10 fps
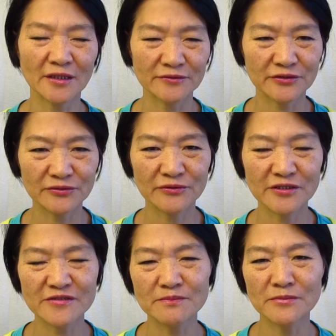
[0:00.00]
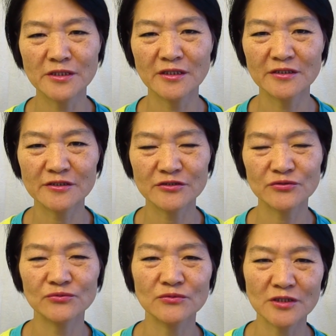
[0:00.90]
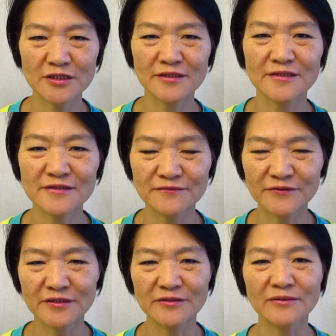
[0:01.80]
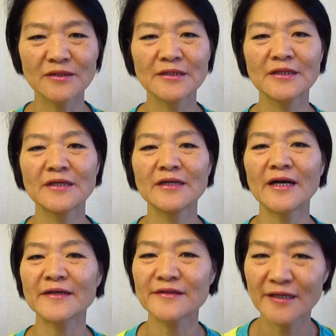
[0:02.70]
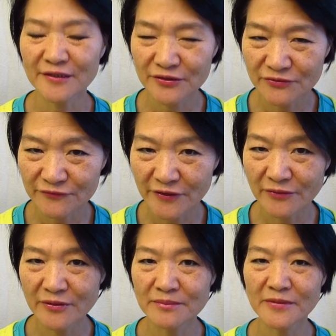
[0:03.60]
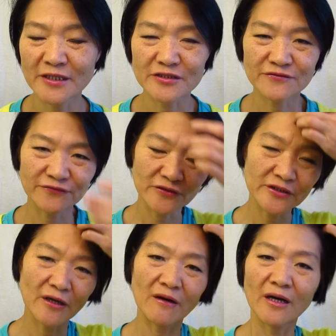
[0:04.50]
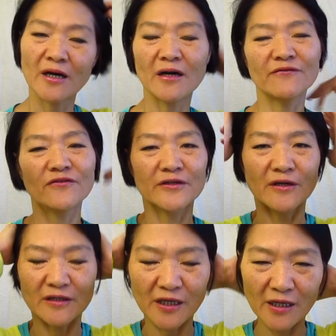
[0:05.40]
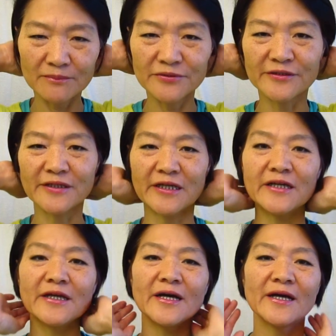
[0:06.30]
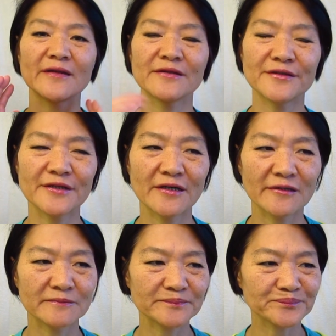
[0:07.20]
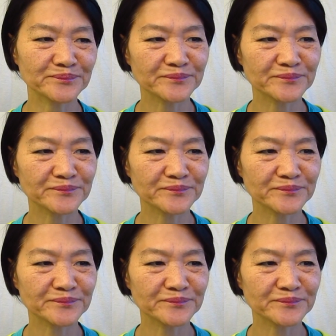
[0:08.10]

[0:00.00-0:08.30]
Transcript: until this minute to watch this video, I thank you very much for your uh, for your company, and um,